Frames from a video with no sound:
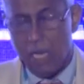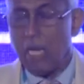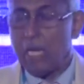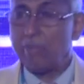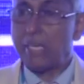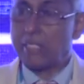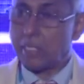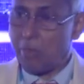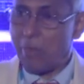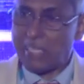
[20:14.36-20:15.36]
If there is a
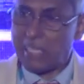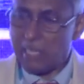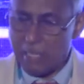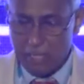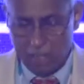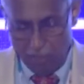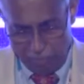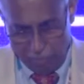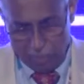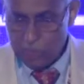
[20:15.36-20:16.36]
traumatic, of
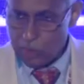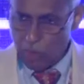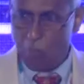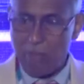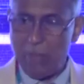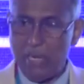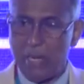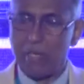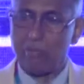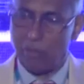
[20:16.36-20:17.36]
course, stop the
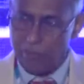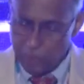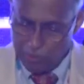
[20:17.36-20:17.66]
bleeding, for which you may